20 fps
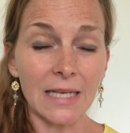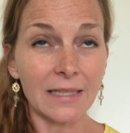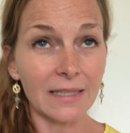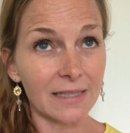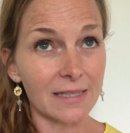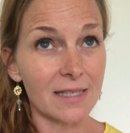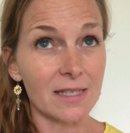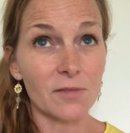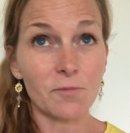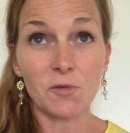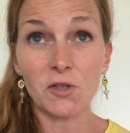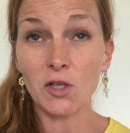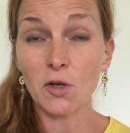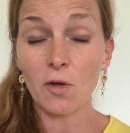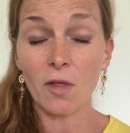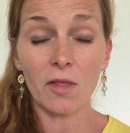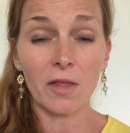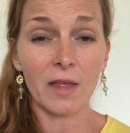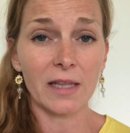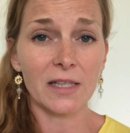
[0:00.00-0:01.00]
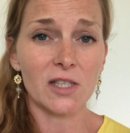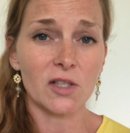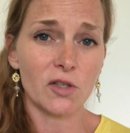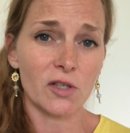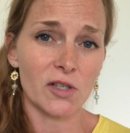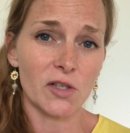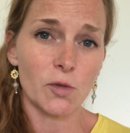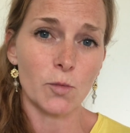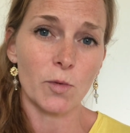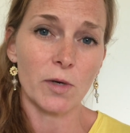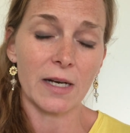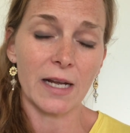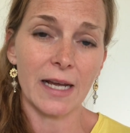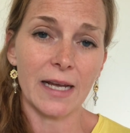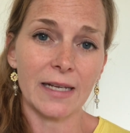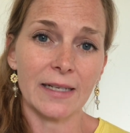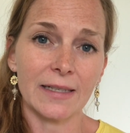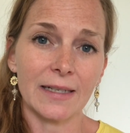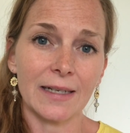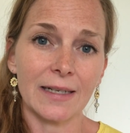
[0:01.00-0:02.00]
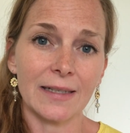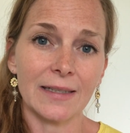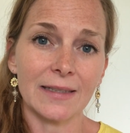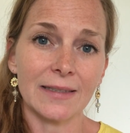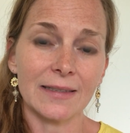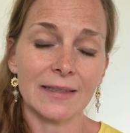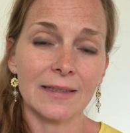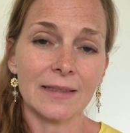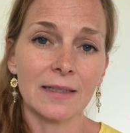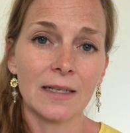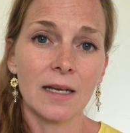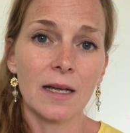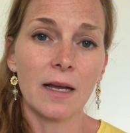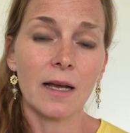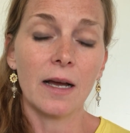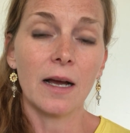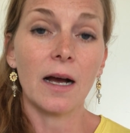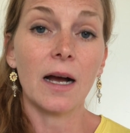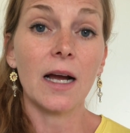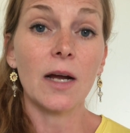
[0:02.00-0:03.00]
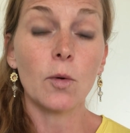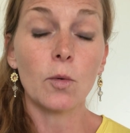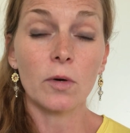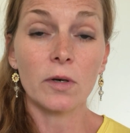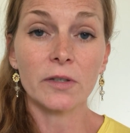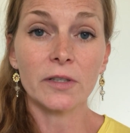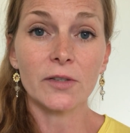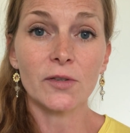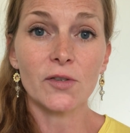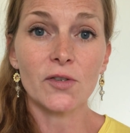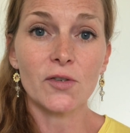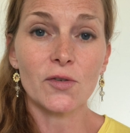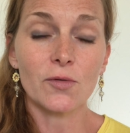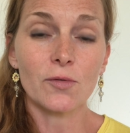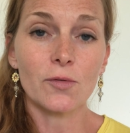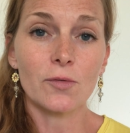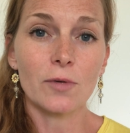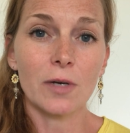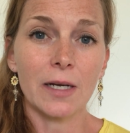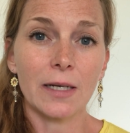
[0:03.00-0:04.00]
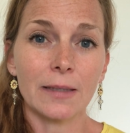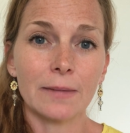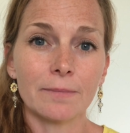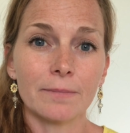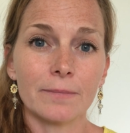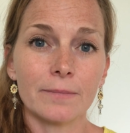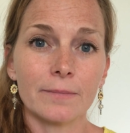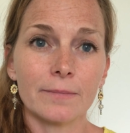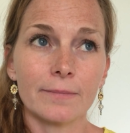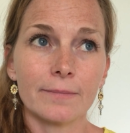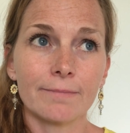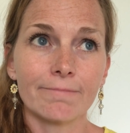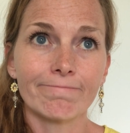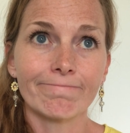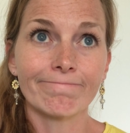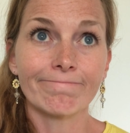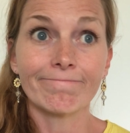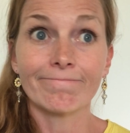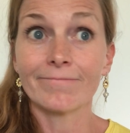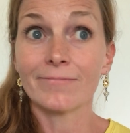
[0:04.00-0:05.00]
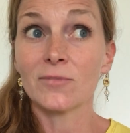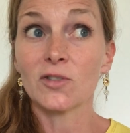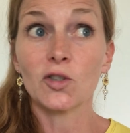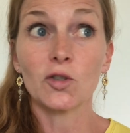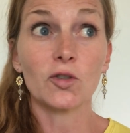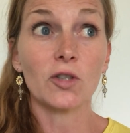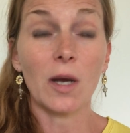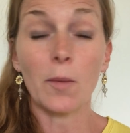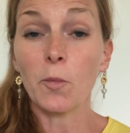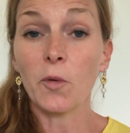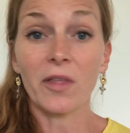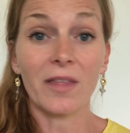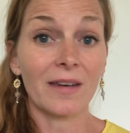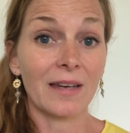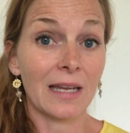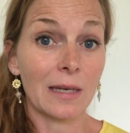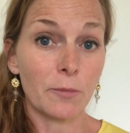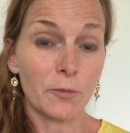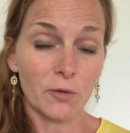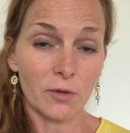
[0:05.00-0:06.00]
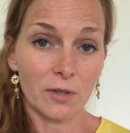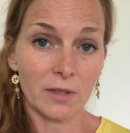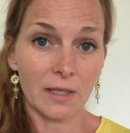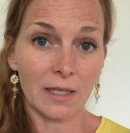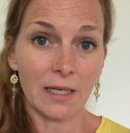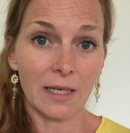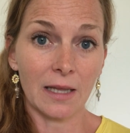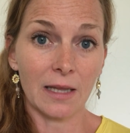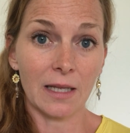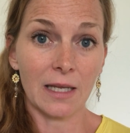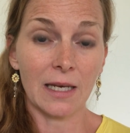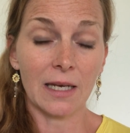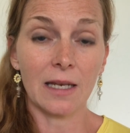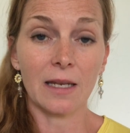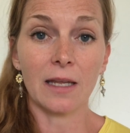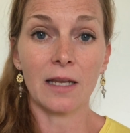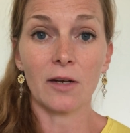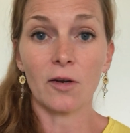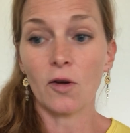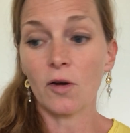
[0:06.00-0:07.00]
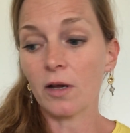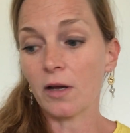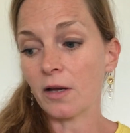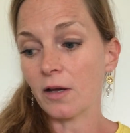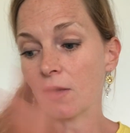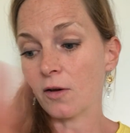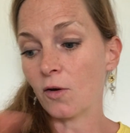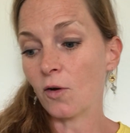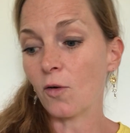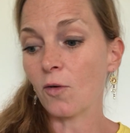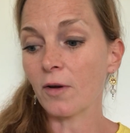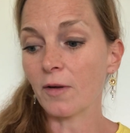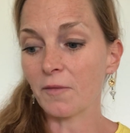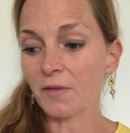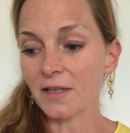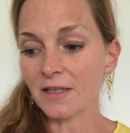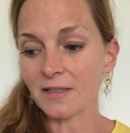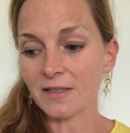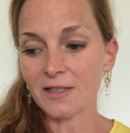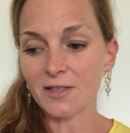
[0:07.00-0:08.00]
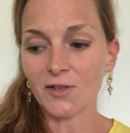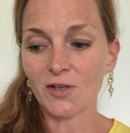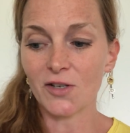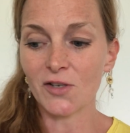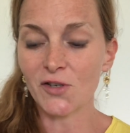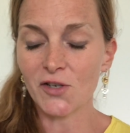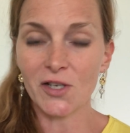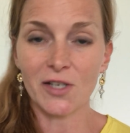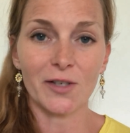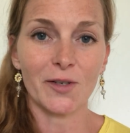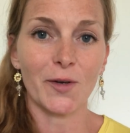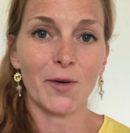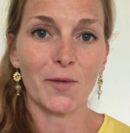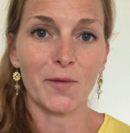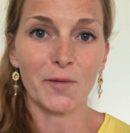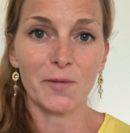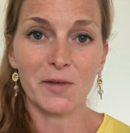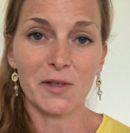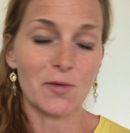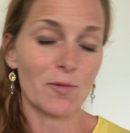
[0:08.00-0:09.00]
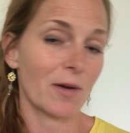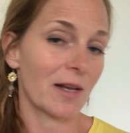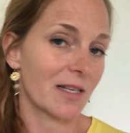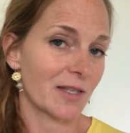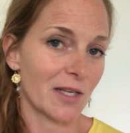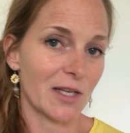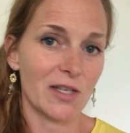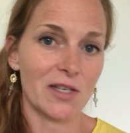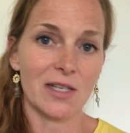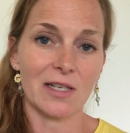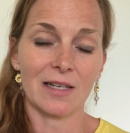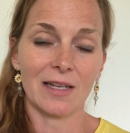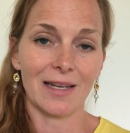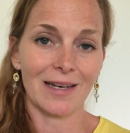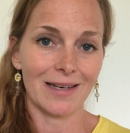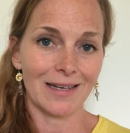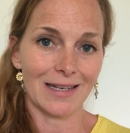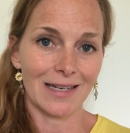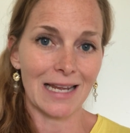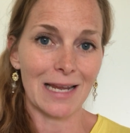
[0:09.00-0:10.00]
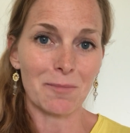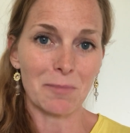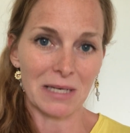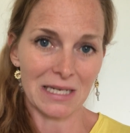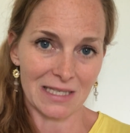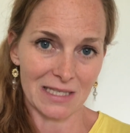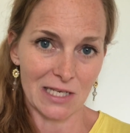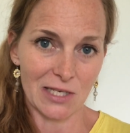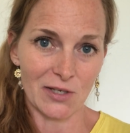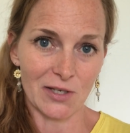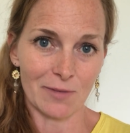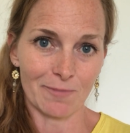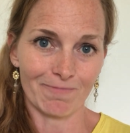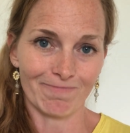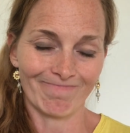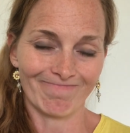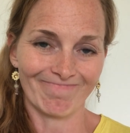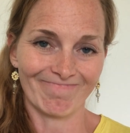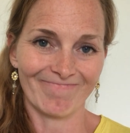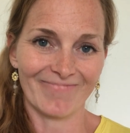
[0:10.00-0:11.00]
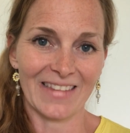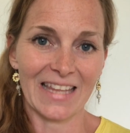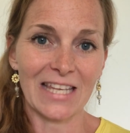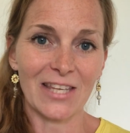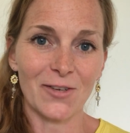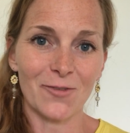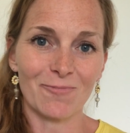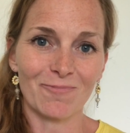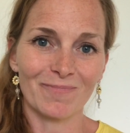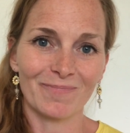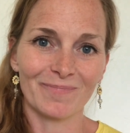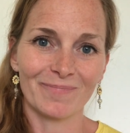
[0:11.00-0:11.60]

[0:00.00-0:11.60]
Yes, so that's just what I wanted to come with an input in whole of this discussion of visualization and meditation. Thank you.